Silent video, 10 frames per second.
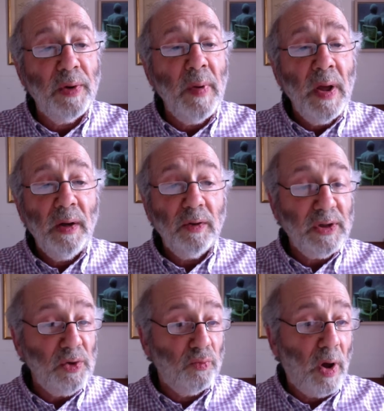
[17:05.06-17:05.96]
him
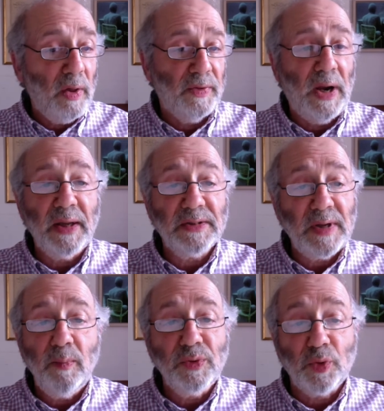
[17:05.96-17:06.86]
looking rather like
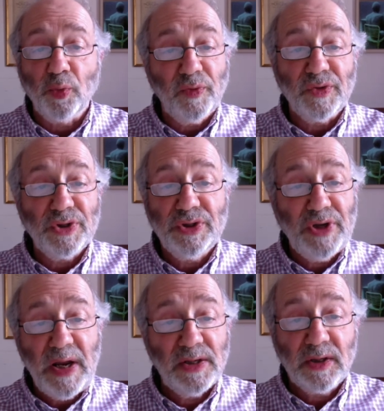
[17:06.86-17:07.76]
some sort of
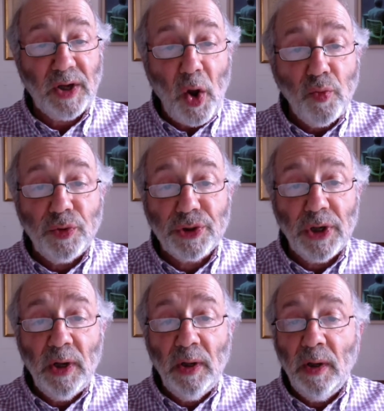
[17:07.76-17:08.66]
state coach,